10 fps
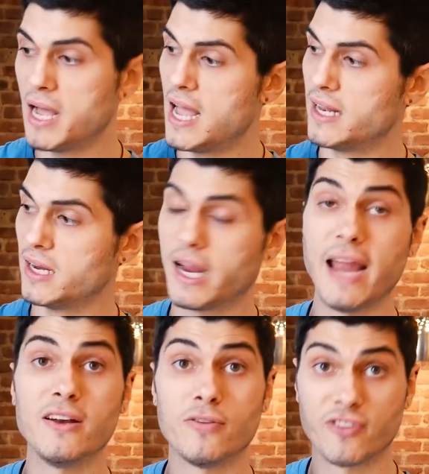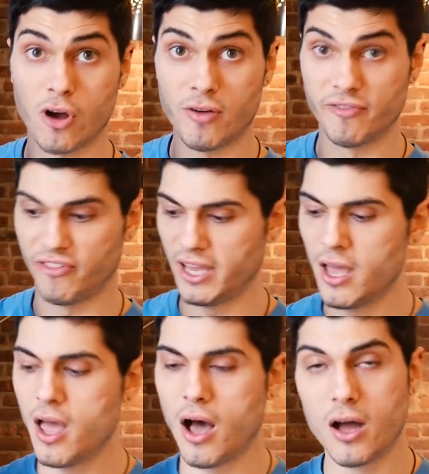but kind of comfy.
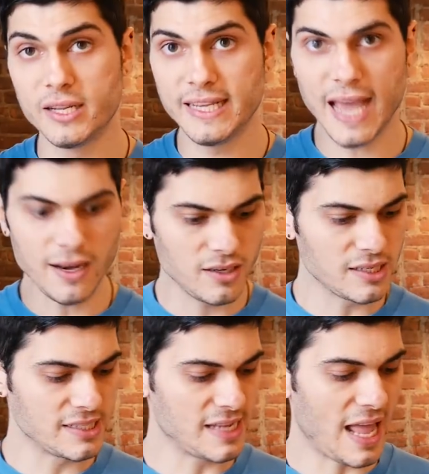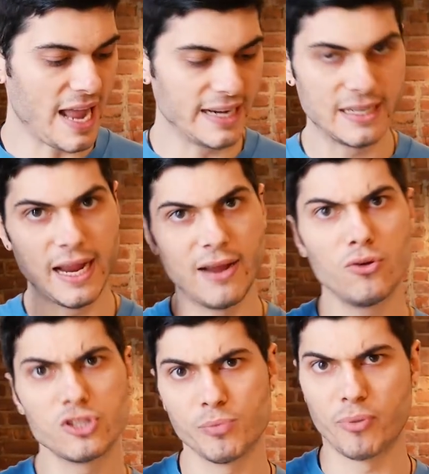On the other side, and
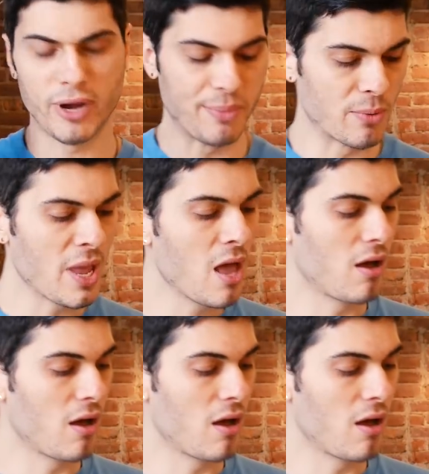also premium,